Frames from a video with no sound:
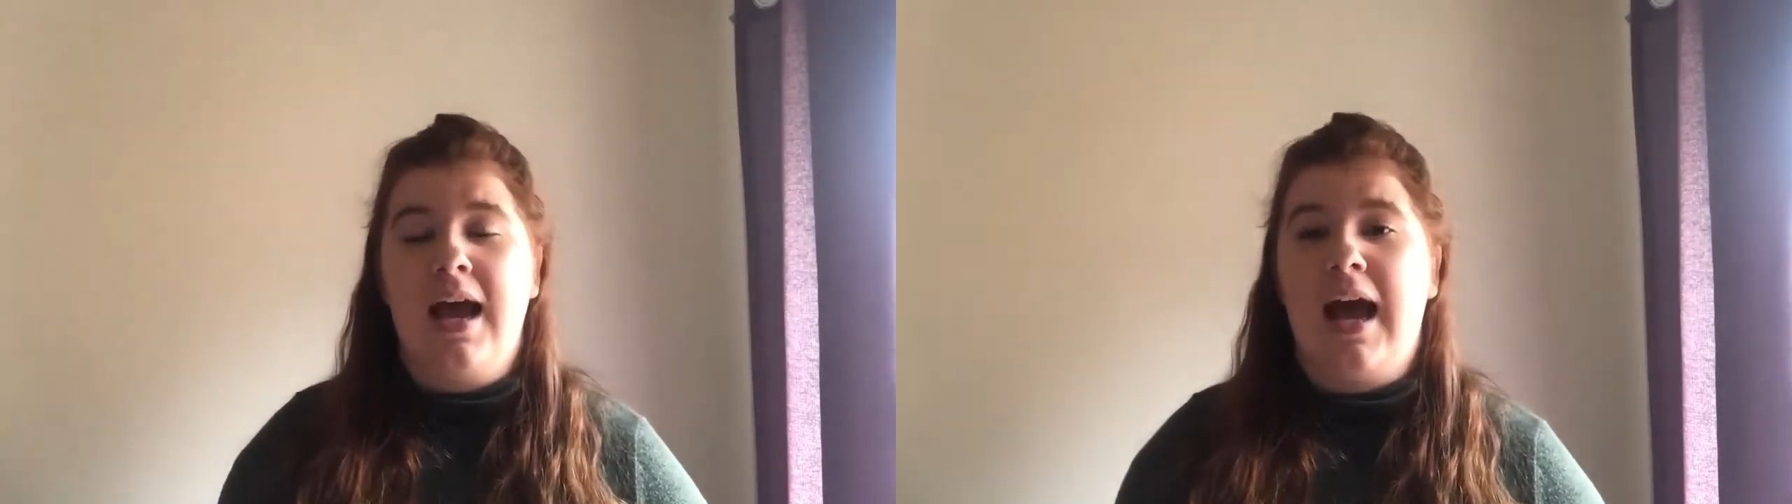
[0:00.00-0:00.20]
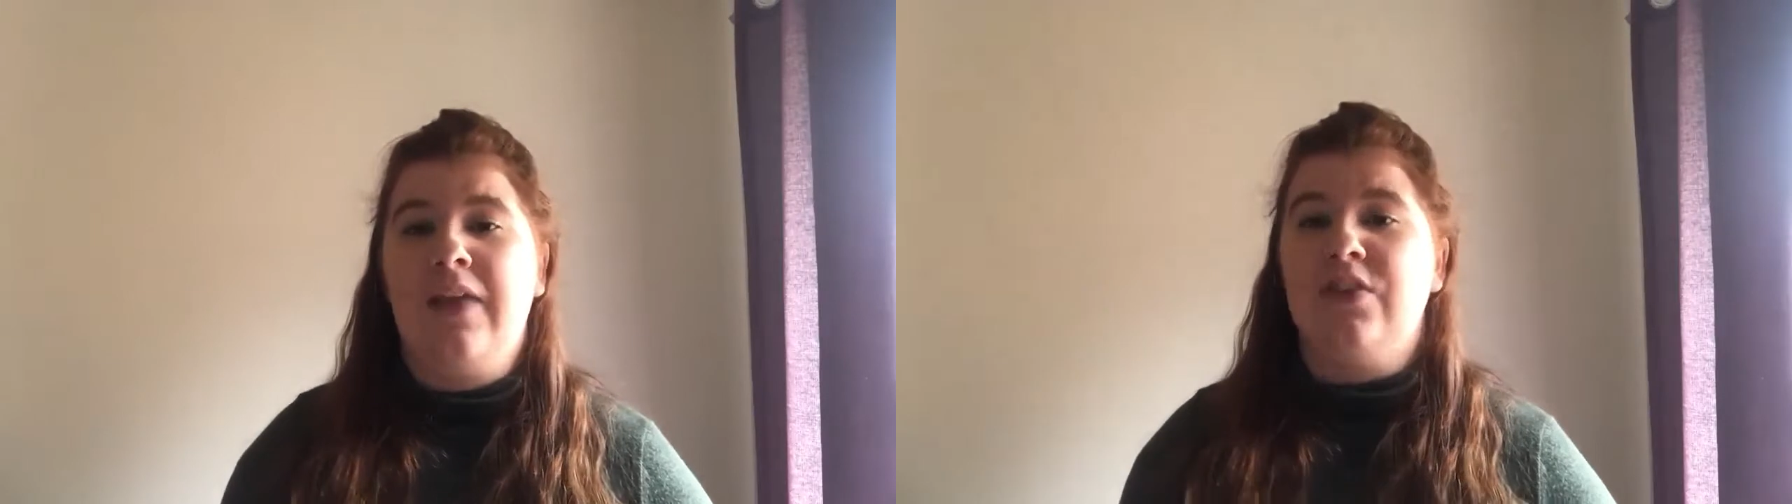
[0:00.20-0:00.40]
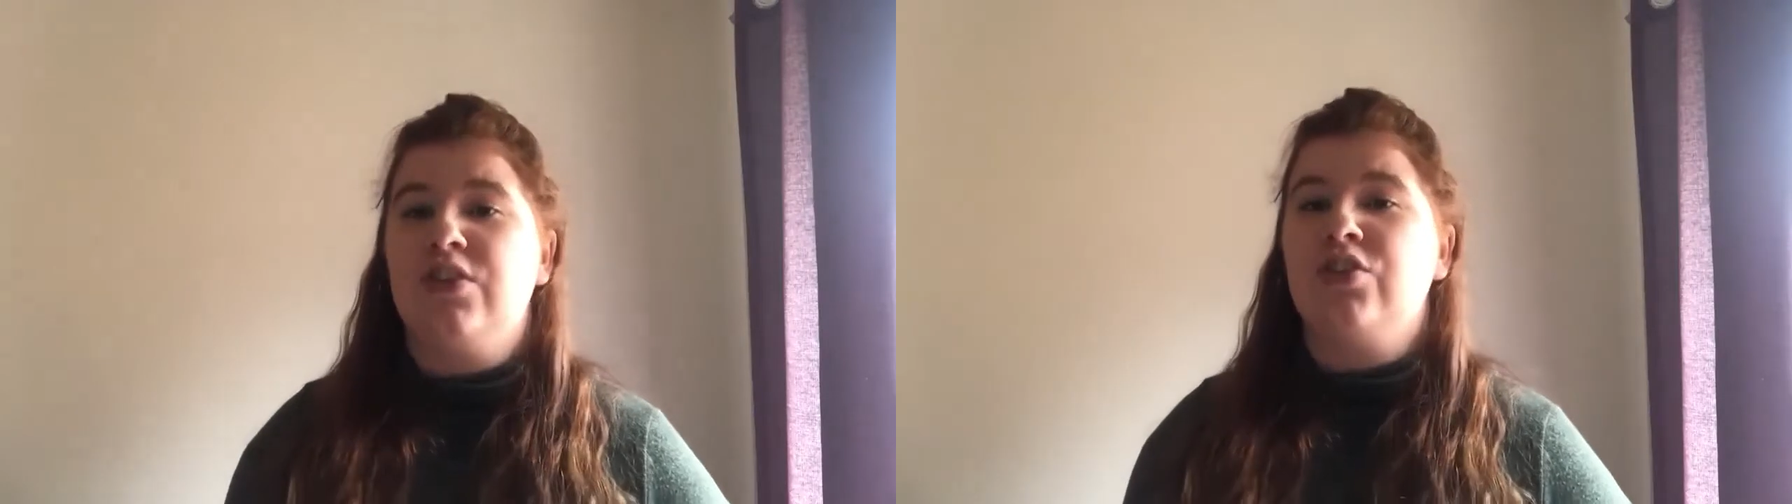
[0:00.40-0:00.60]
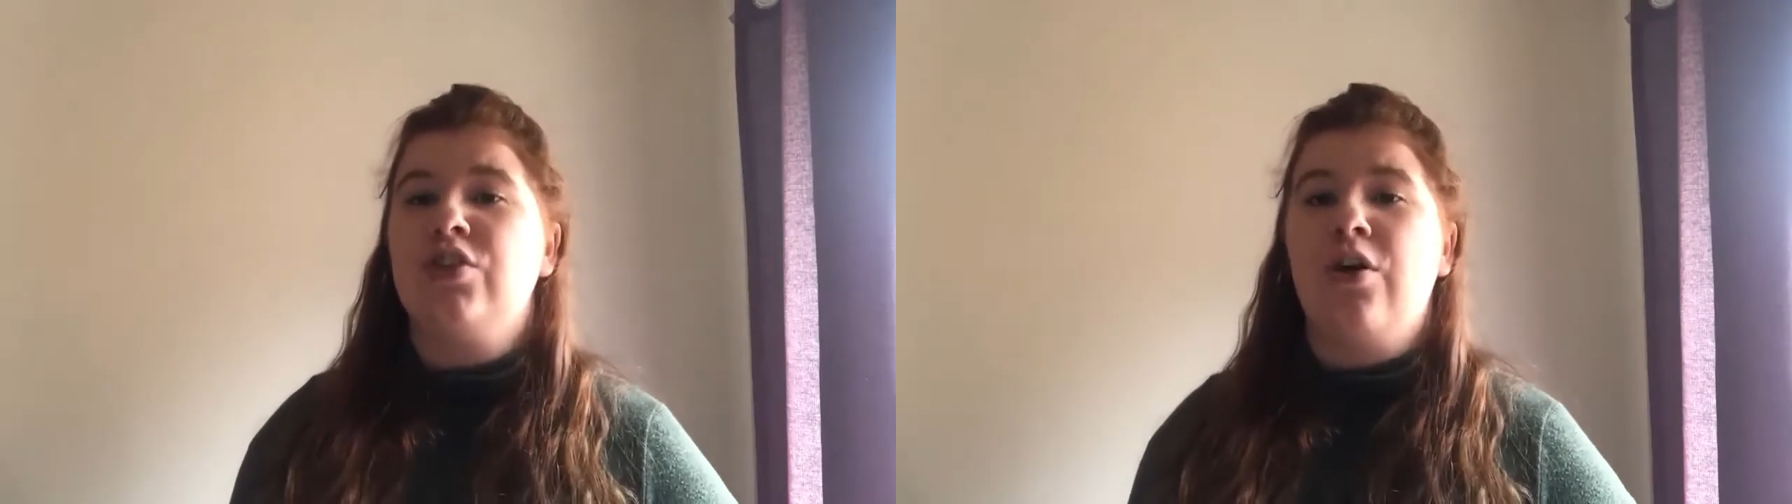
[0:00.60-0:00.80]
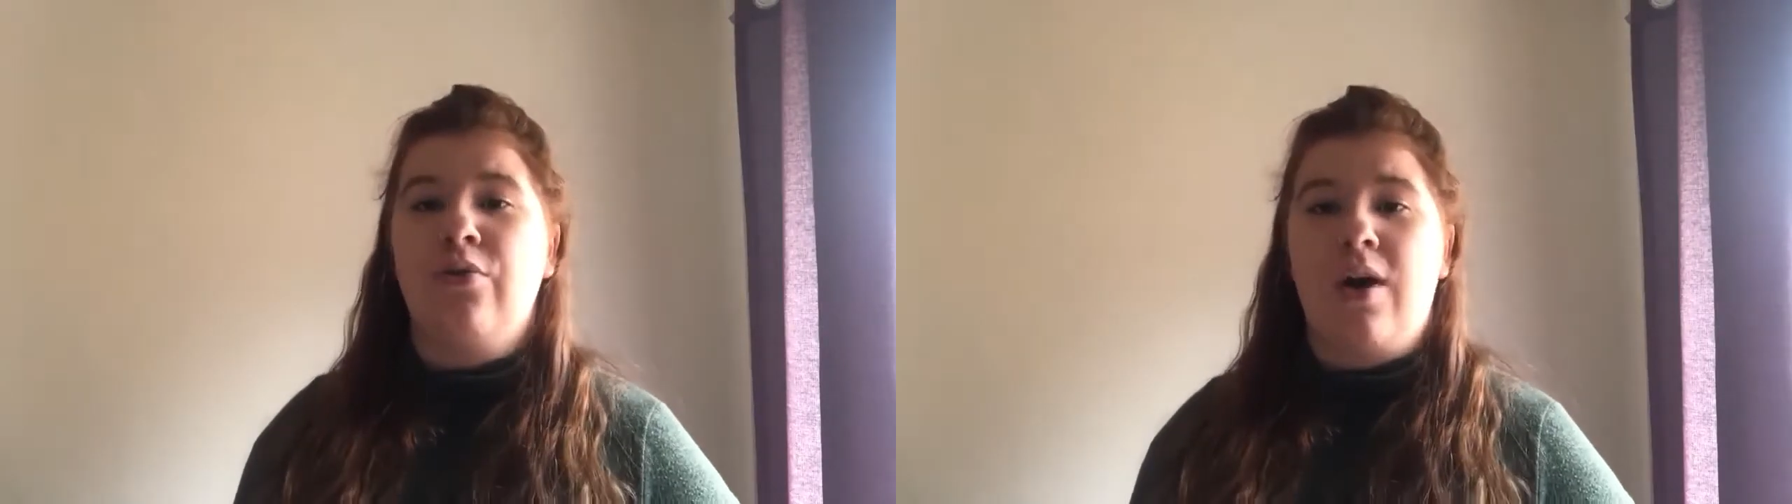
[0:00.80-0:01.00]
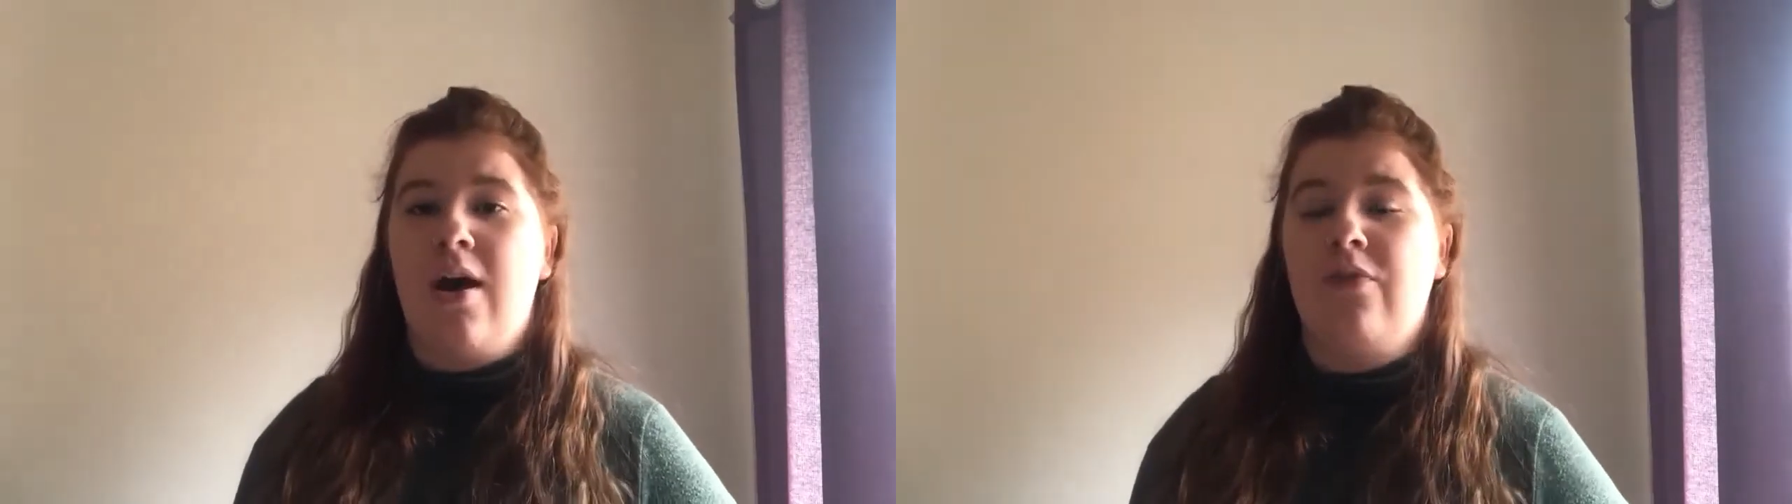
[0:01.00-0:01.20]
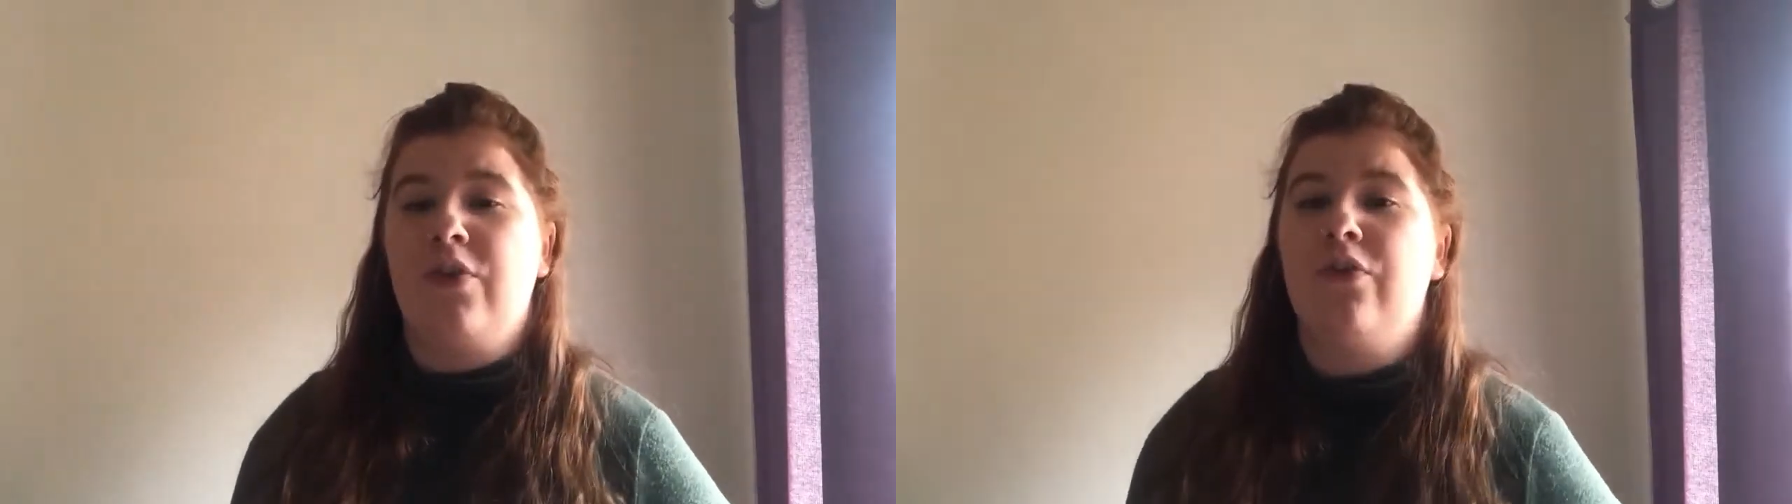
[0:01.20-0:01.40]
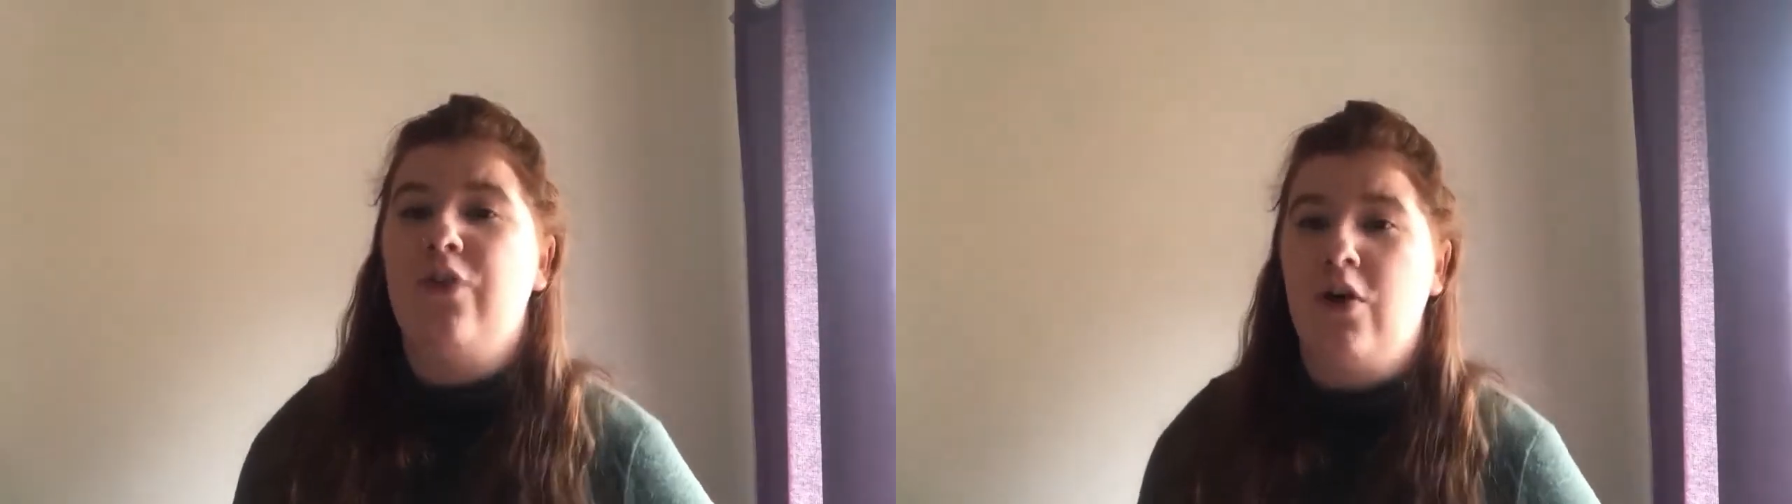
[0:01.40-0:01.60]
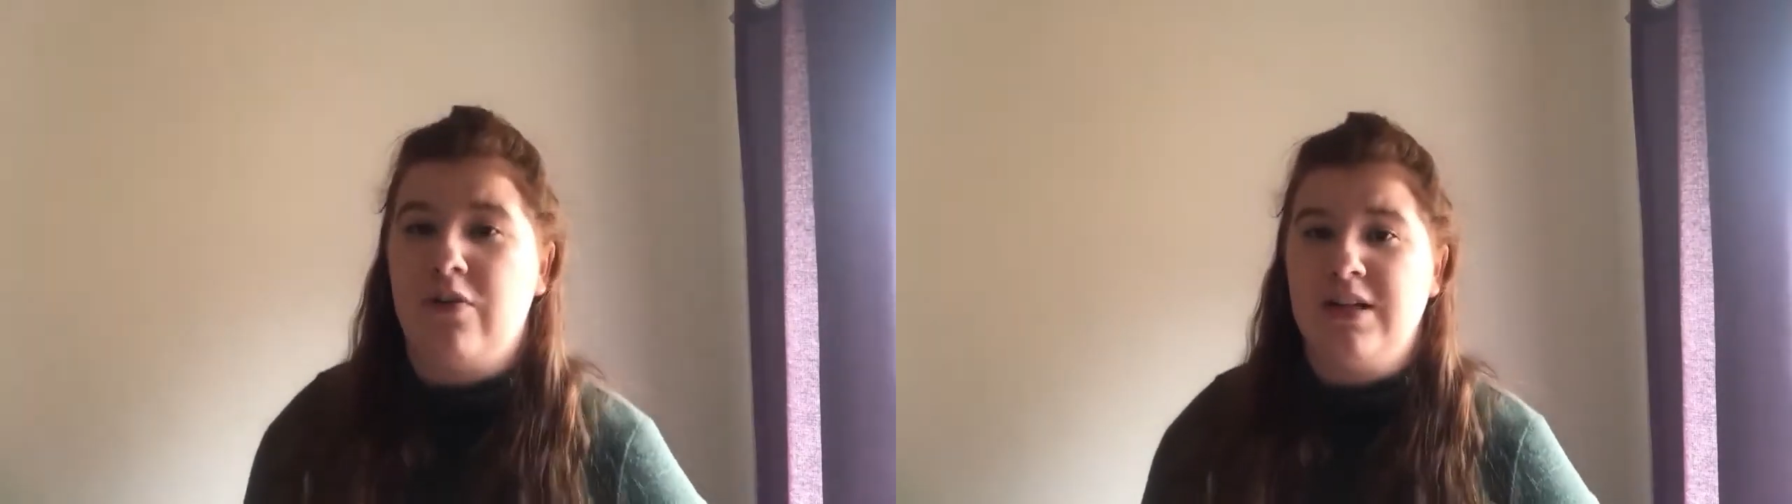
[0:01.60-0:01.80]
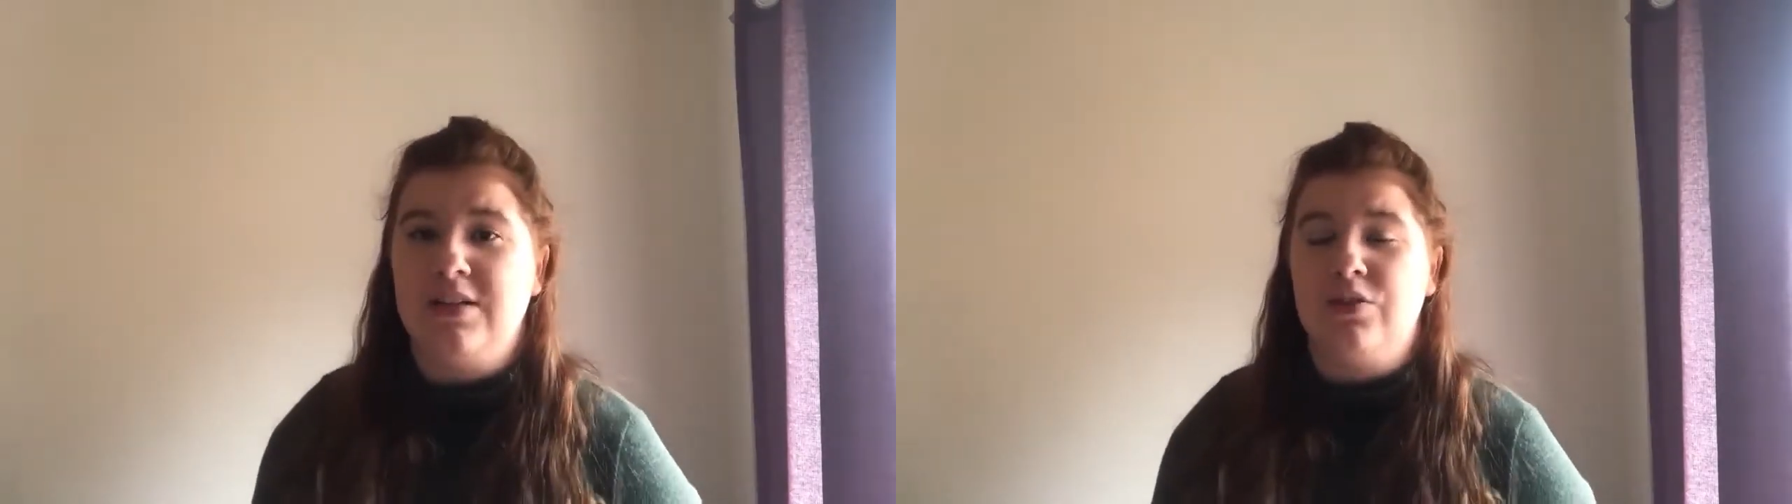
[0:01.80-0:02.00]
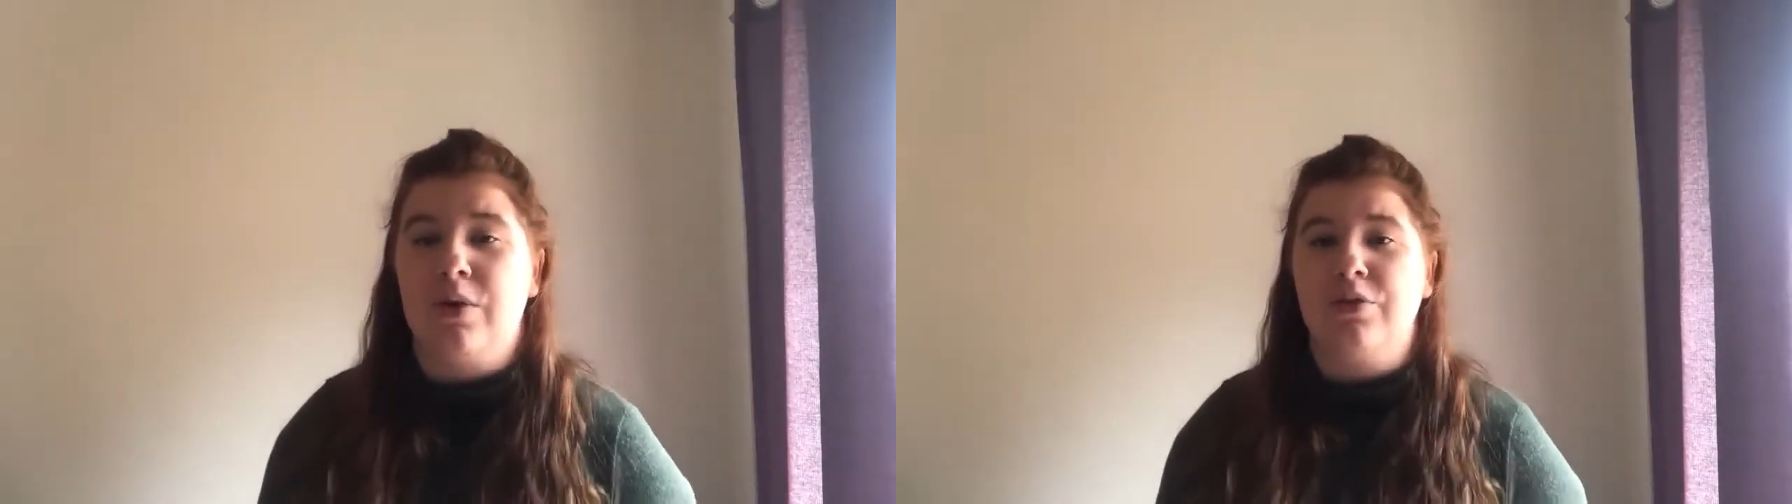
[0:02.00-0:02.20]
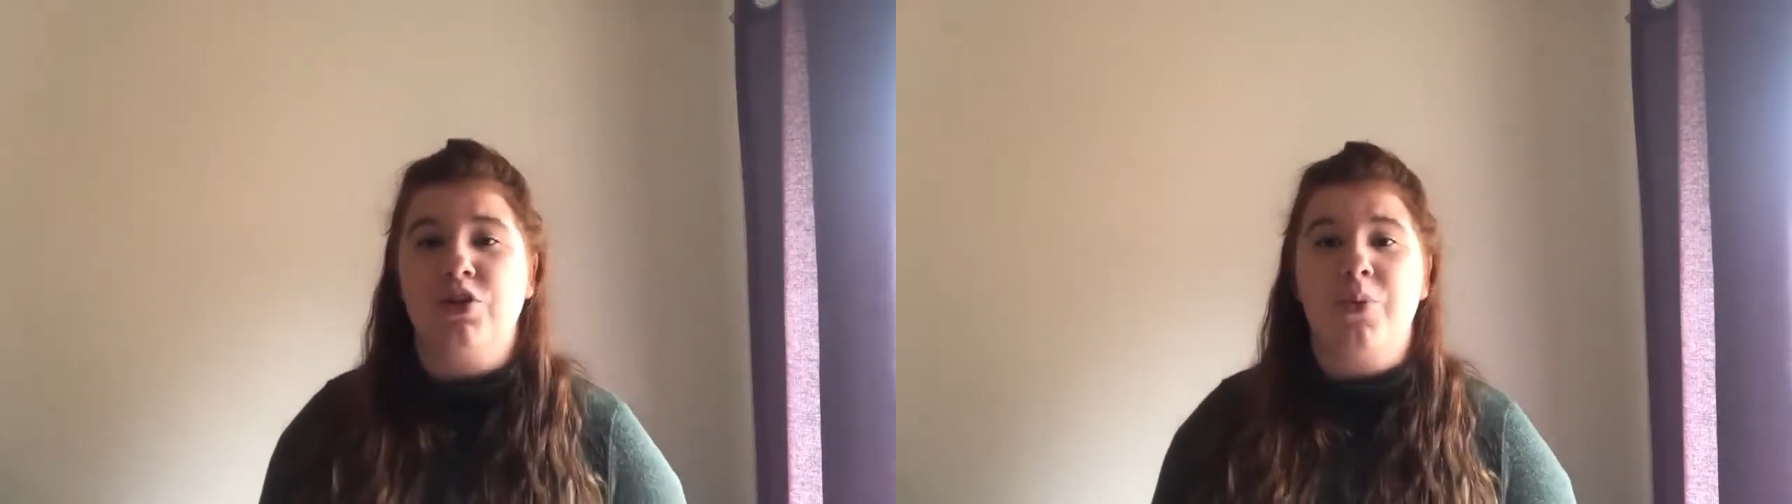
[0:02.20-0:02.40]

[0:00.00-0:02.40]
and snow-covered forests throughout the